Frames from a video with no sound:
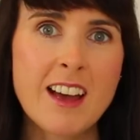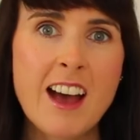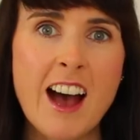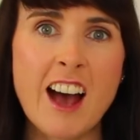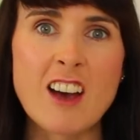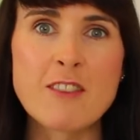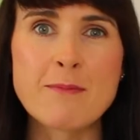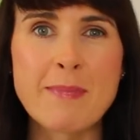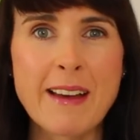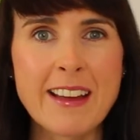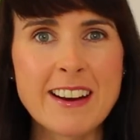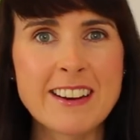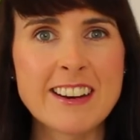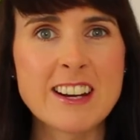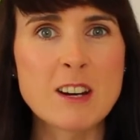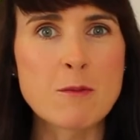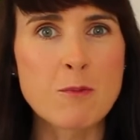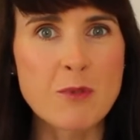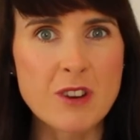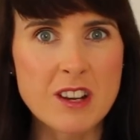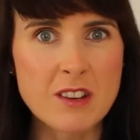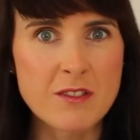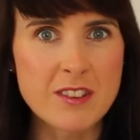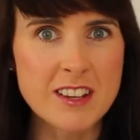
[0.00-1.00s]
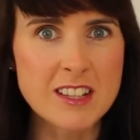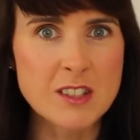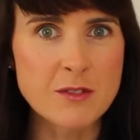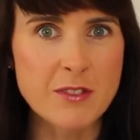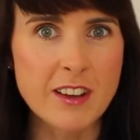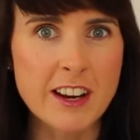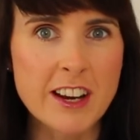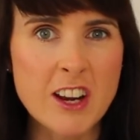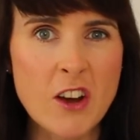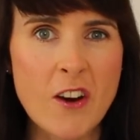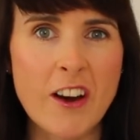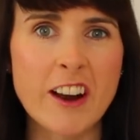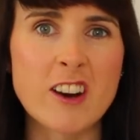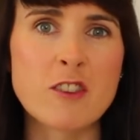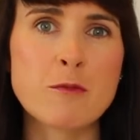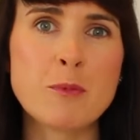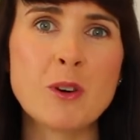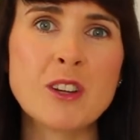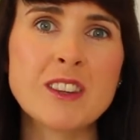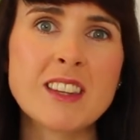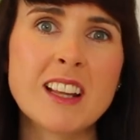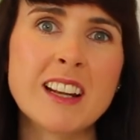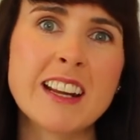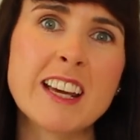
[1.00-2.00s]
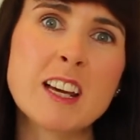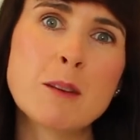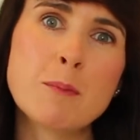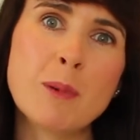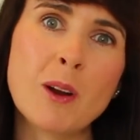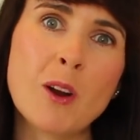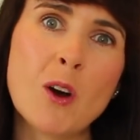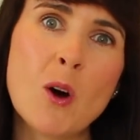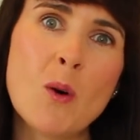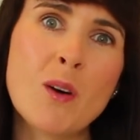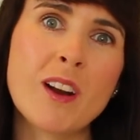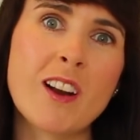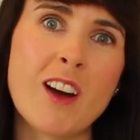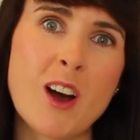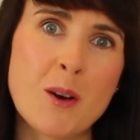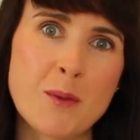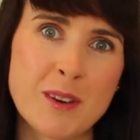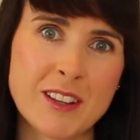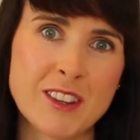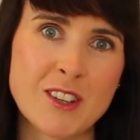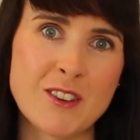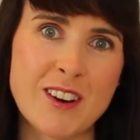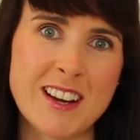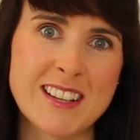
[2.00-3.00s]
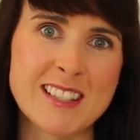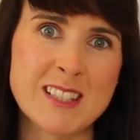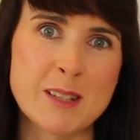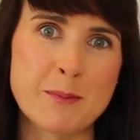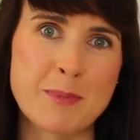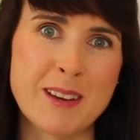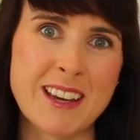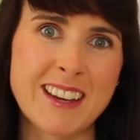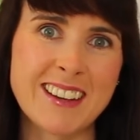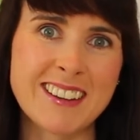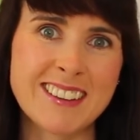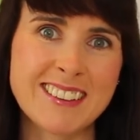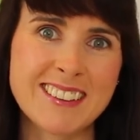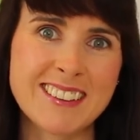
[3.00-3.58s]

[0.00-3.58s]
I've made it in a previous video and I've put the link below along with the recipe.